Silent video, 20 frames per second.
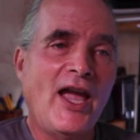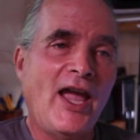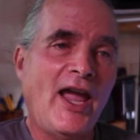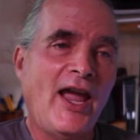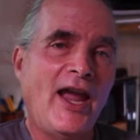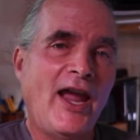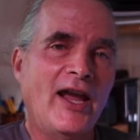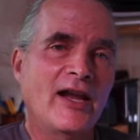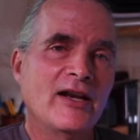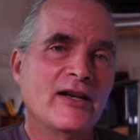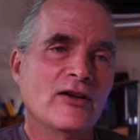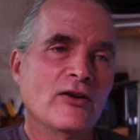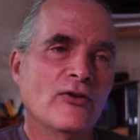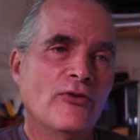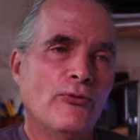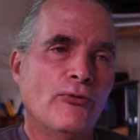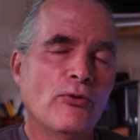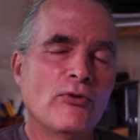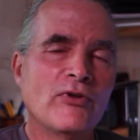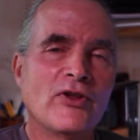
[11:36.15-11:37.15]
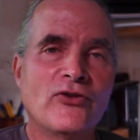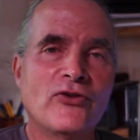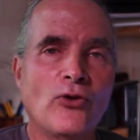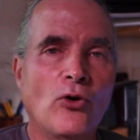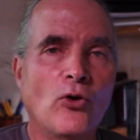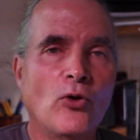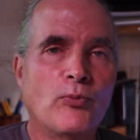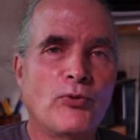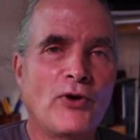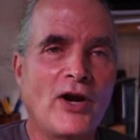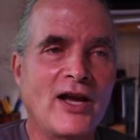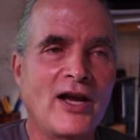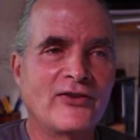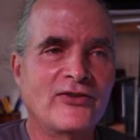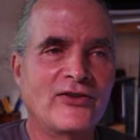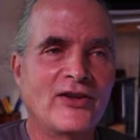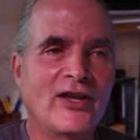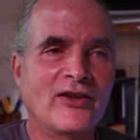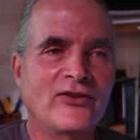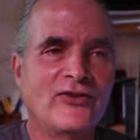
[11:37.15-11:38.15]
And through this whole
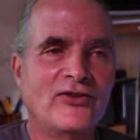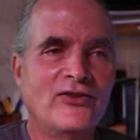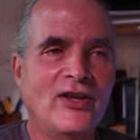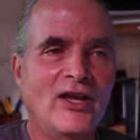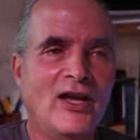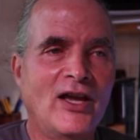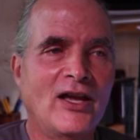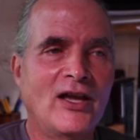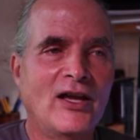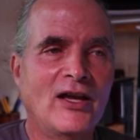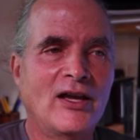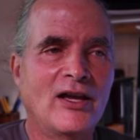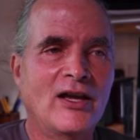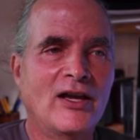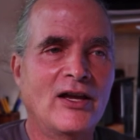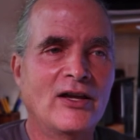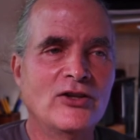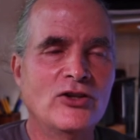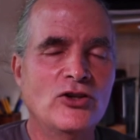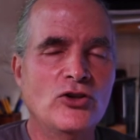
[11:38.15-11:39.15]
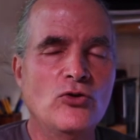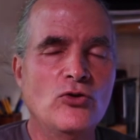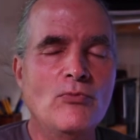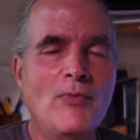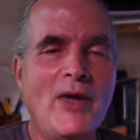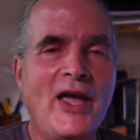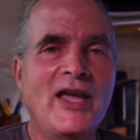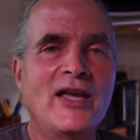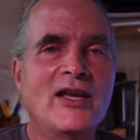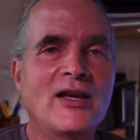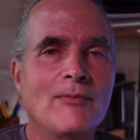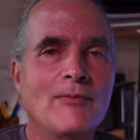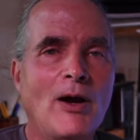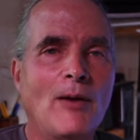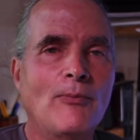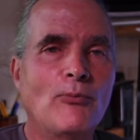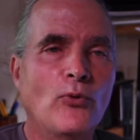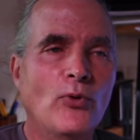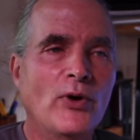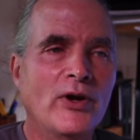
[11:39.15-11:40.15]
process, uh, you may come
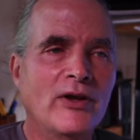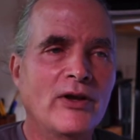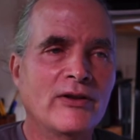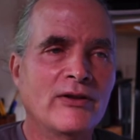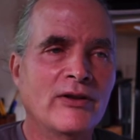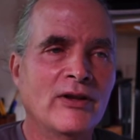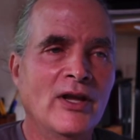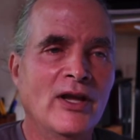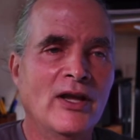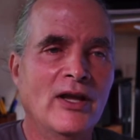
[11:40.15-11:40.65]
up with